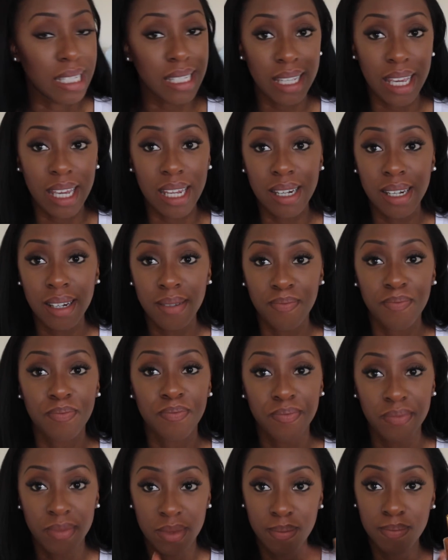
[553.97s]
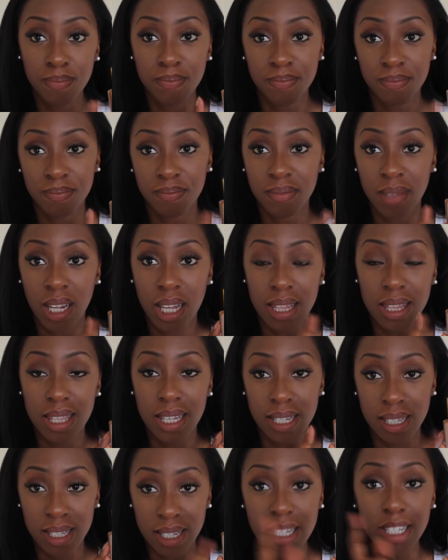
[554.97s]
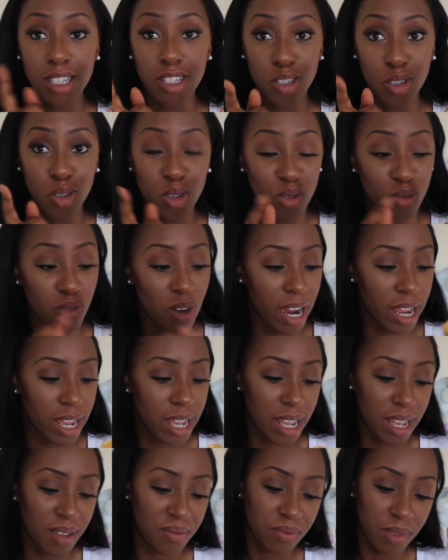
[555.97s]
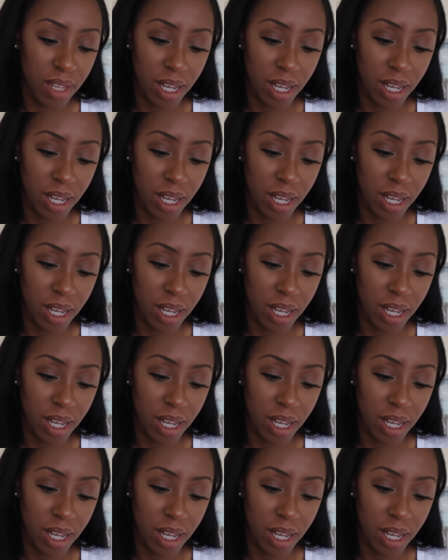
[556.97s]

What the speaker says: skin, this is you right here.